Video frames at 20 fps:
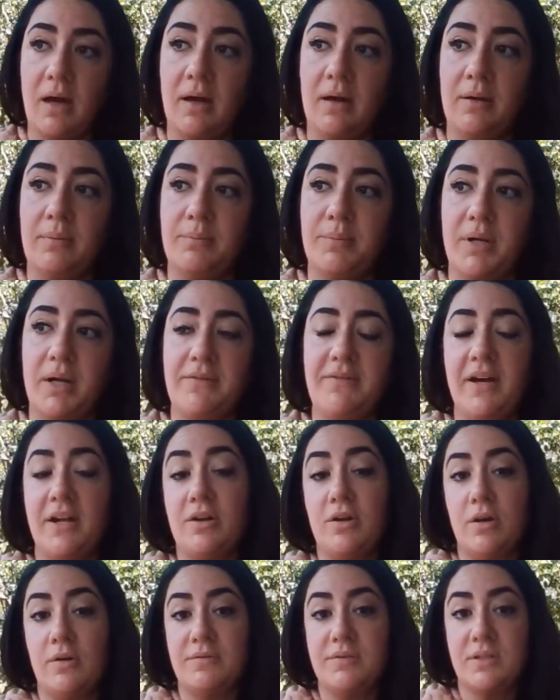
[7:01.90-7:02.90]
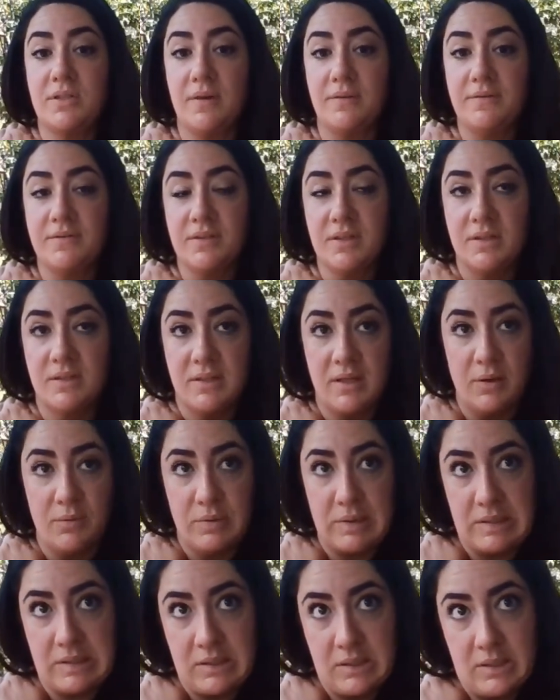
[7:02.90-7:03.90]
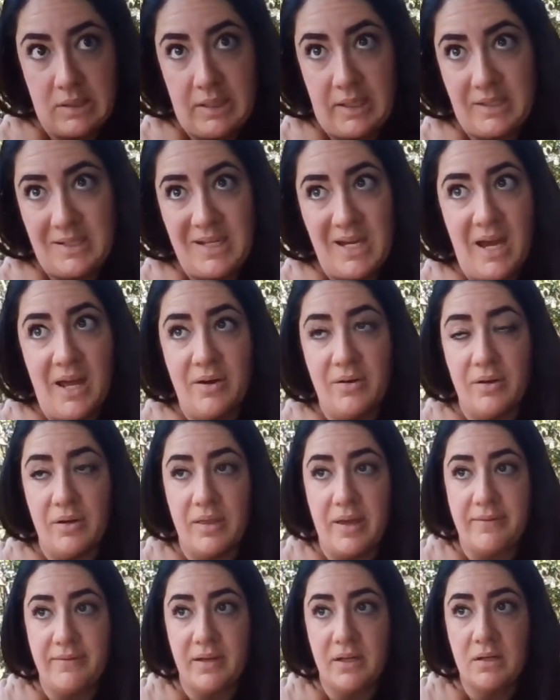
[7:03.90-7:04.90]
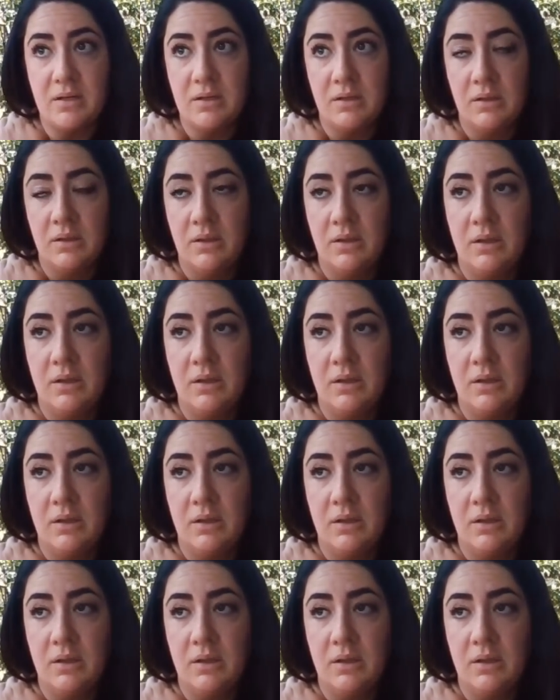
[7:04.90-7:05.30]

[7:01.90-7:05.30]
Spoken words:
But I've had nerve stuff since I was like 10 or 11.